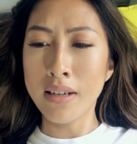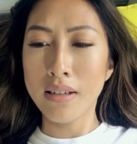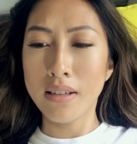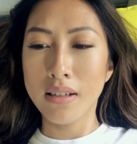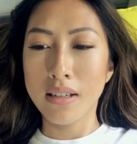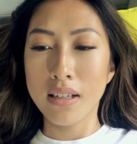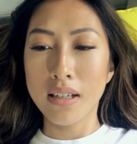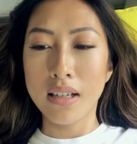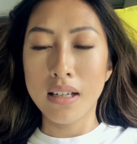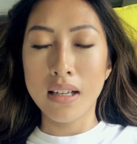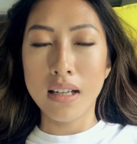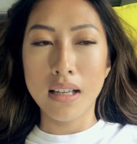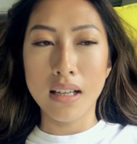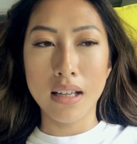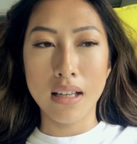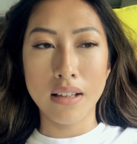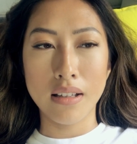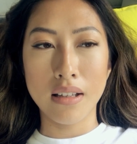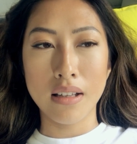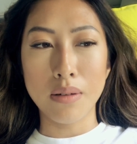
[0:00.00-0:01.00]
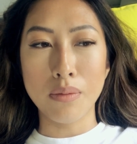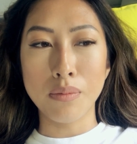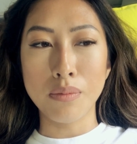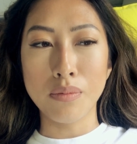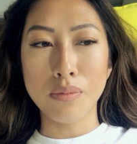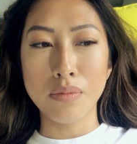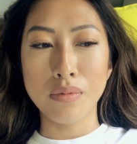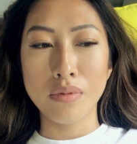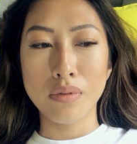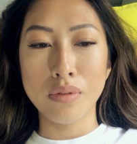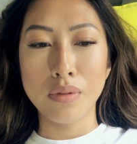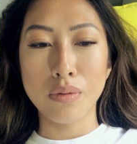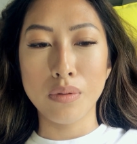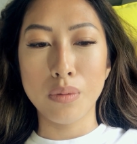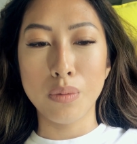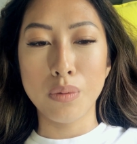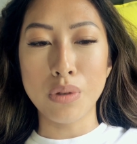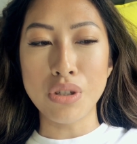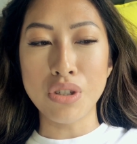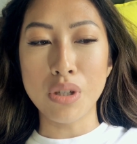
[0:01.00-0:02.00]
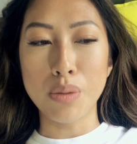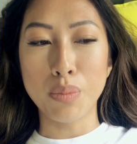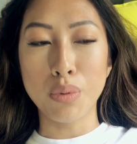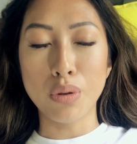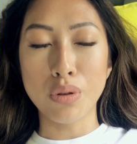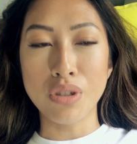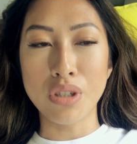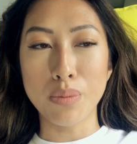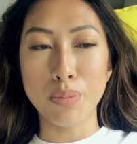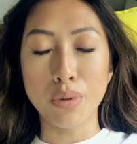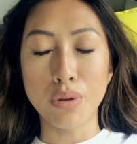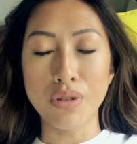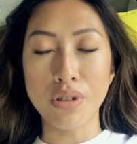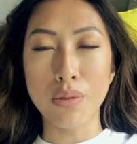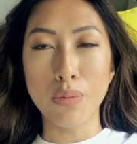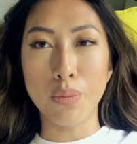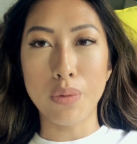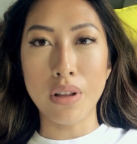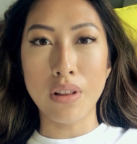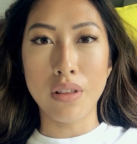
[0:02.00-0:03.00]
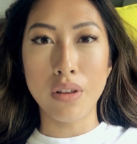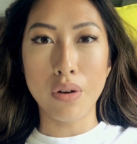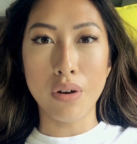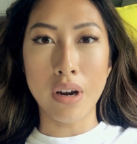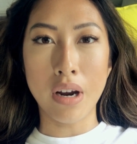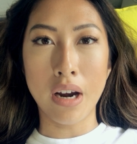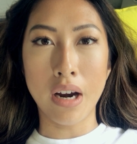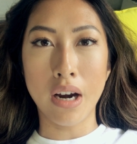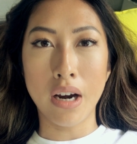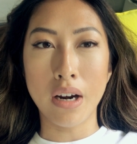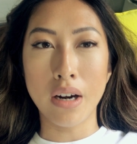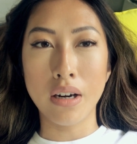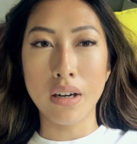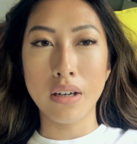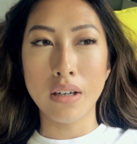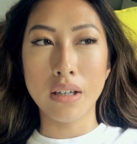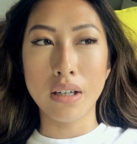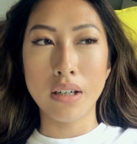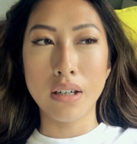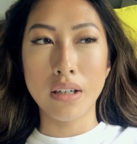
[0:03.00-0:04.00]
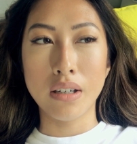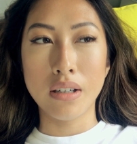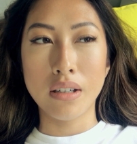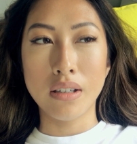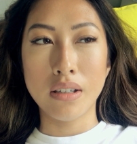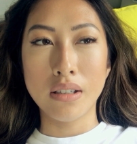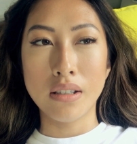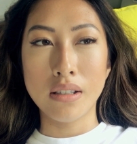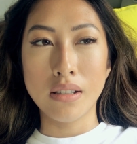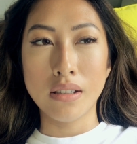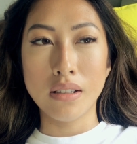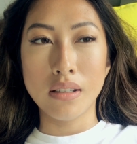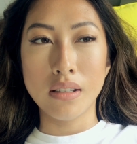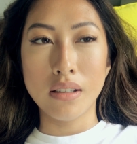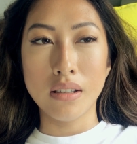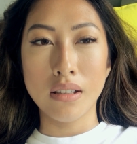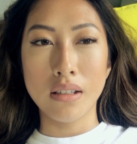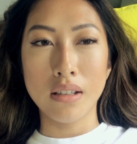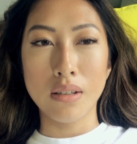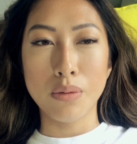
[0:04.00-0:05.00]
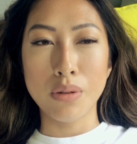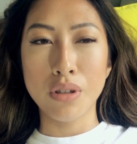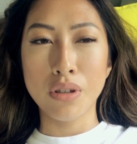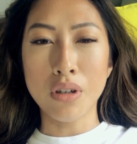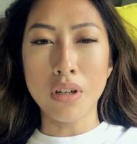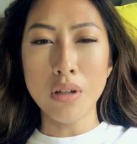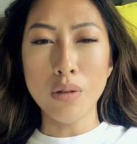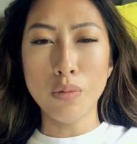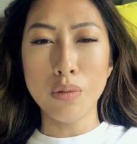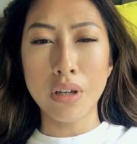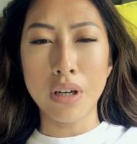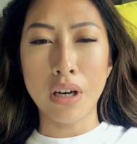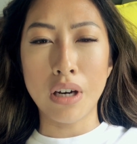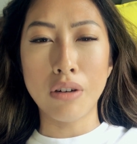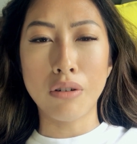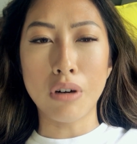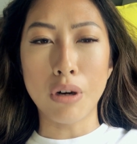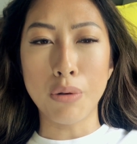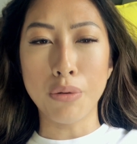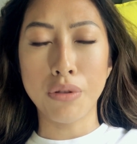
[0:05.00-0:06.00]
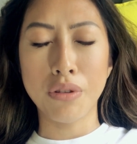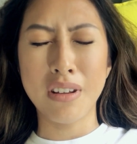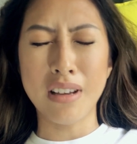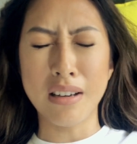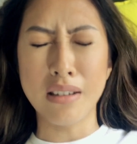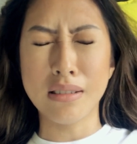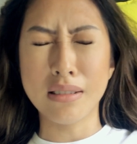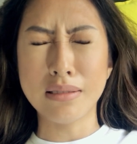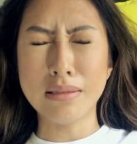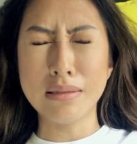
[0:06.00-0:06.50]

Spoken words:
Mm-hmm. And then when she pulls it with your hair. What's it called? Hair growth, yeah.